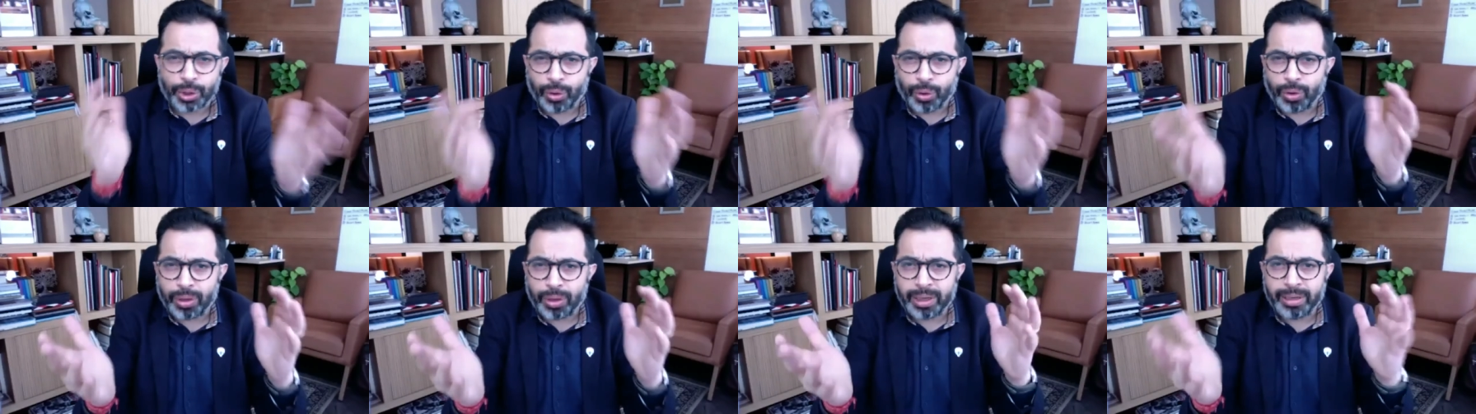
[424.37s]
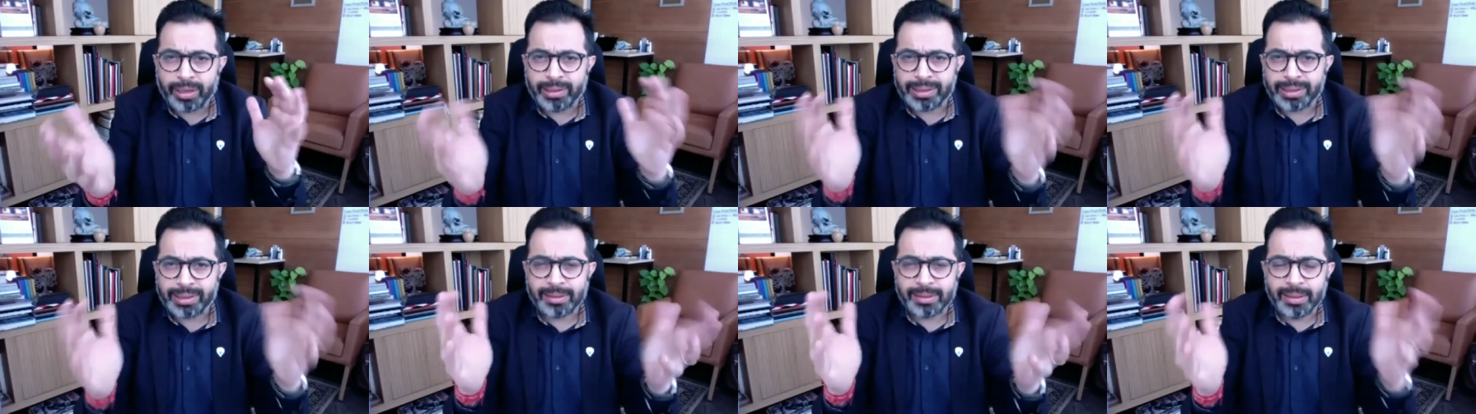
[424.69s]
He
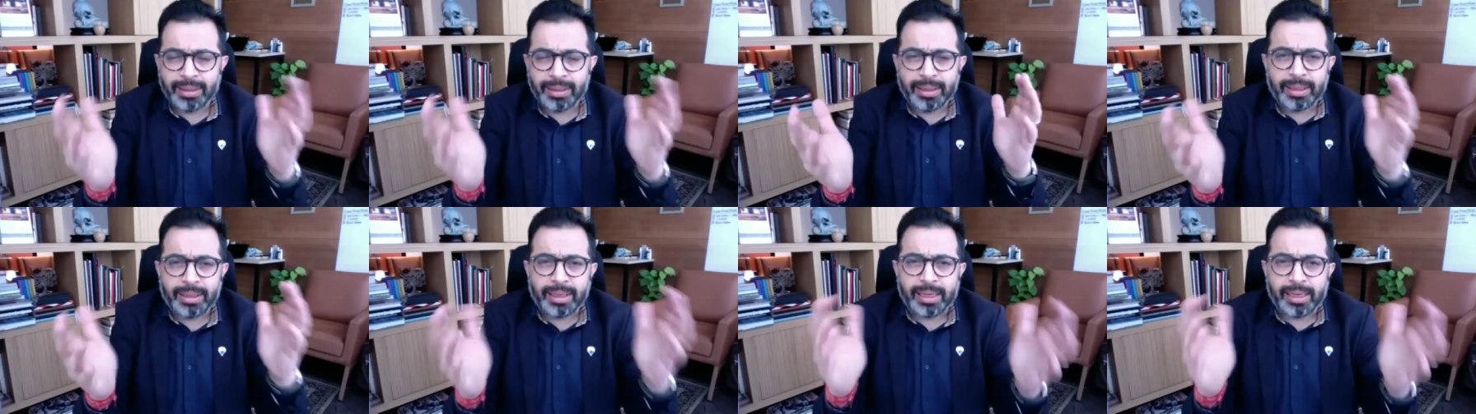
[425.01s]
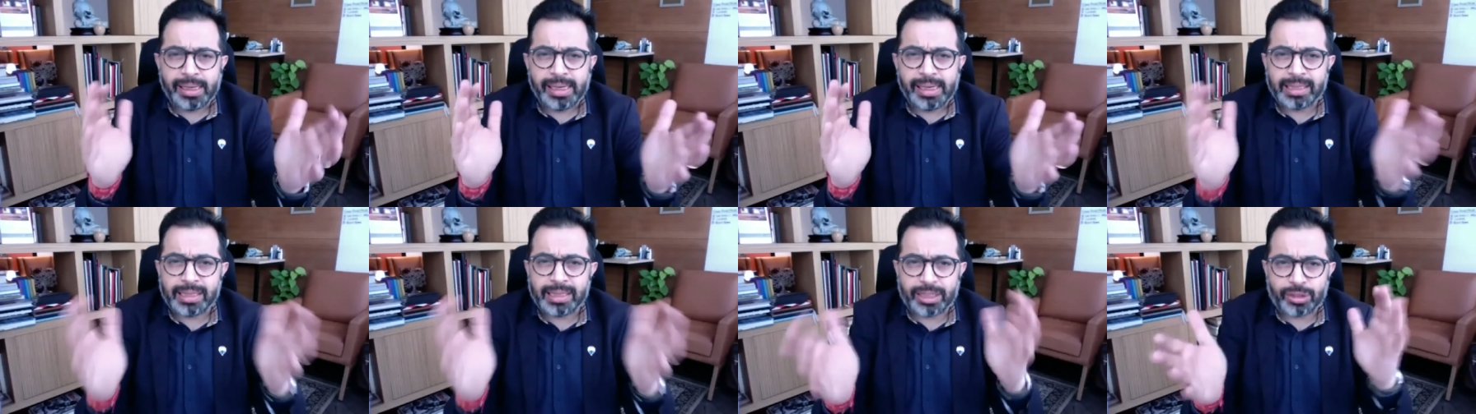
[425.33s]
has, he
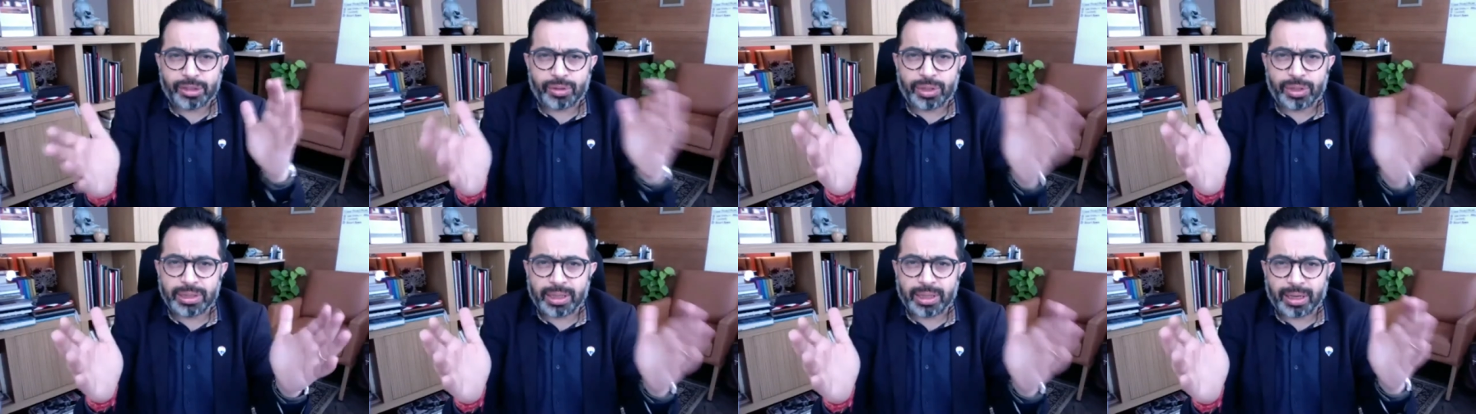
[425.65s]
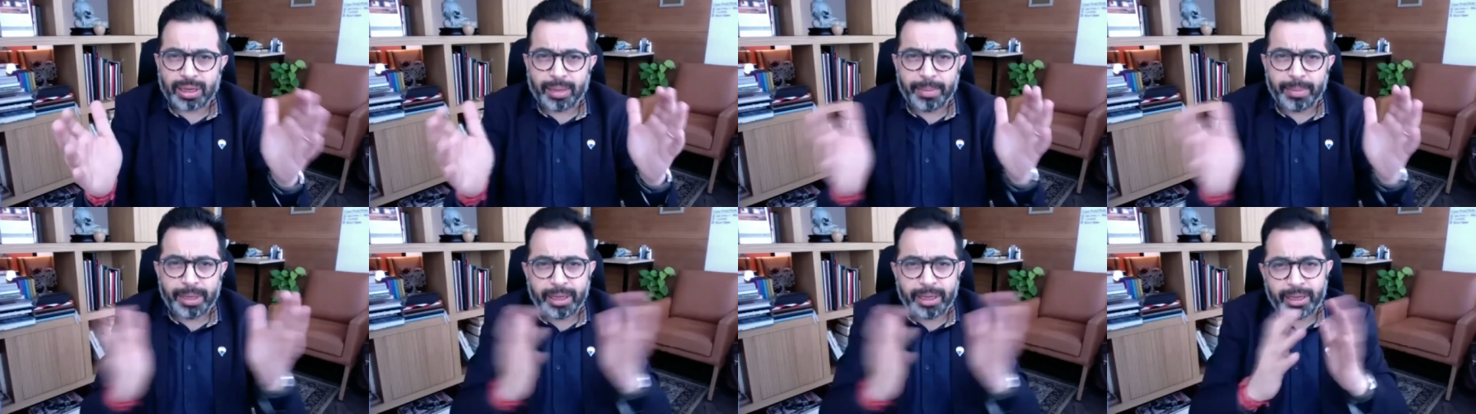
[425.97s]
has restaurants are
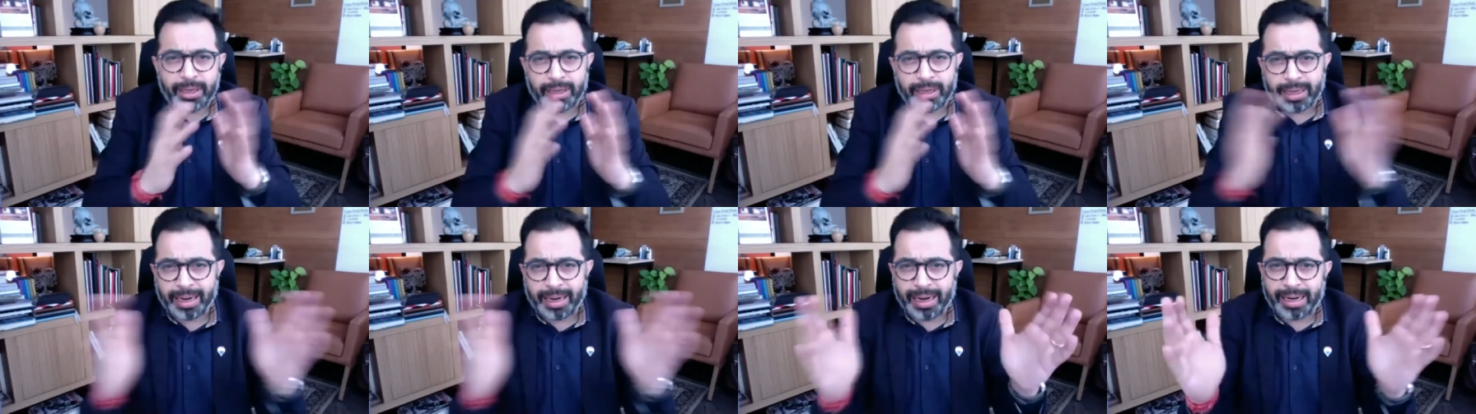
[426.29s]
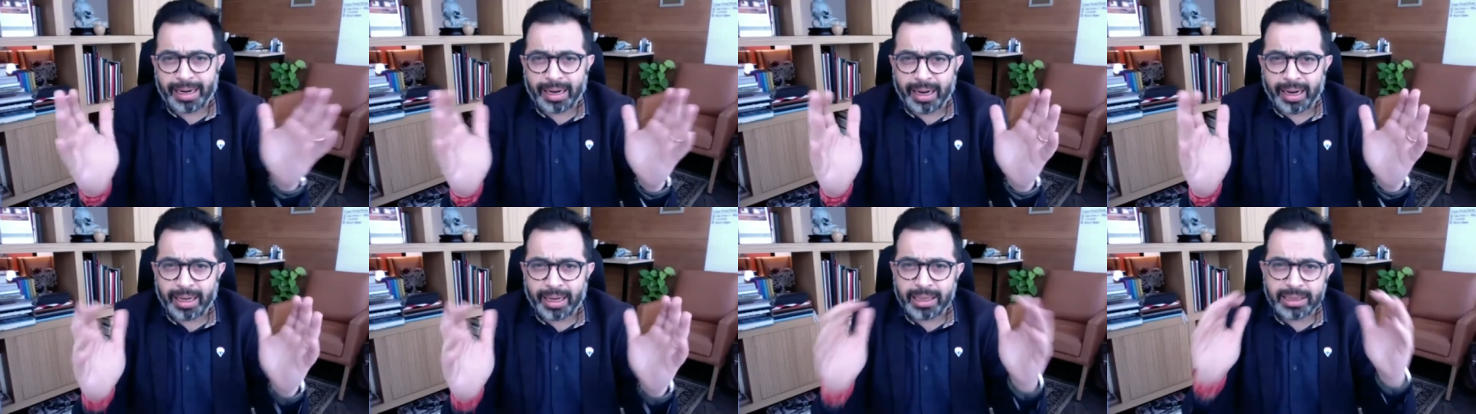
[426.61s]
coming in great
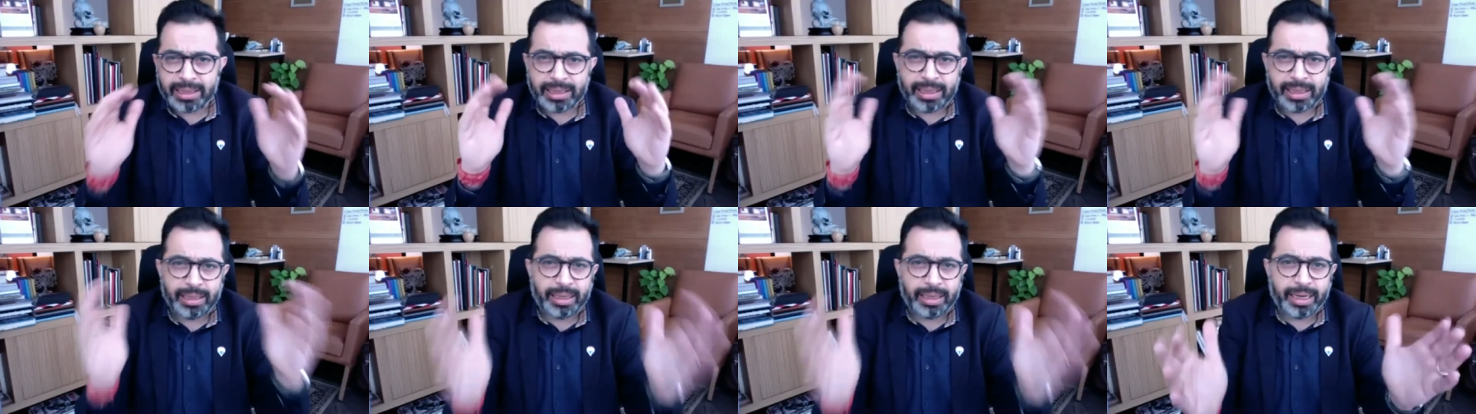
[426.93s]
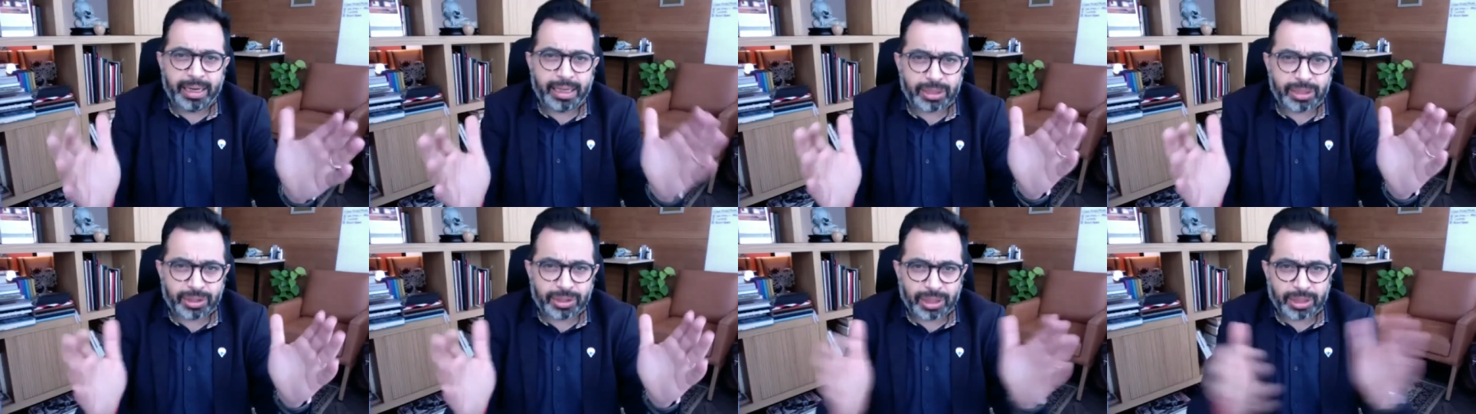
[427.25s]
legacy,
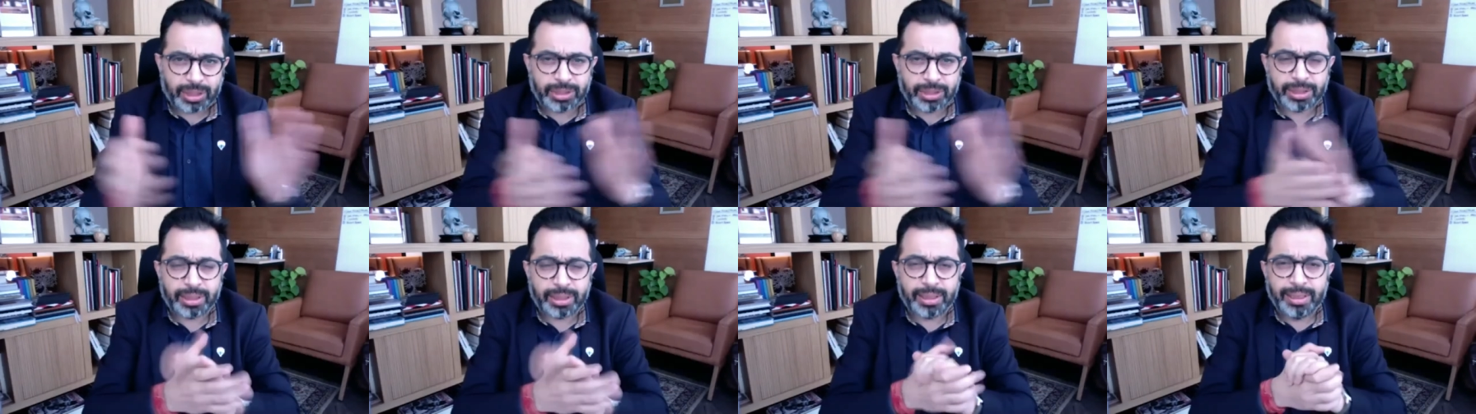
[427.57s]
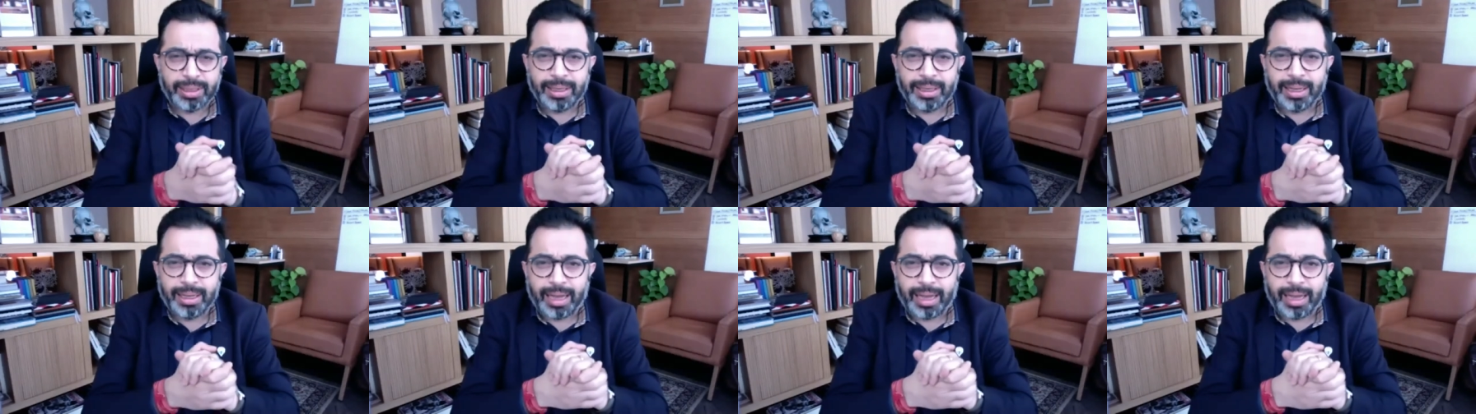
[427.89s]
great structure,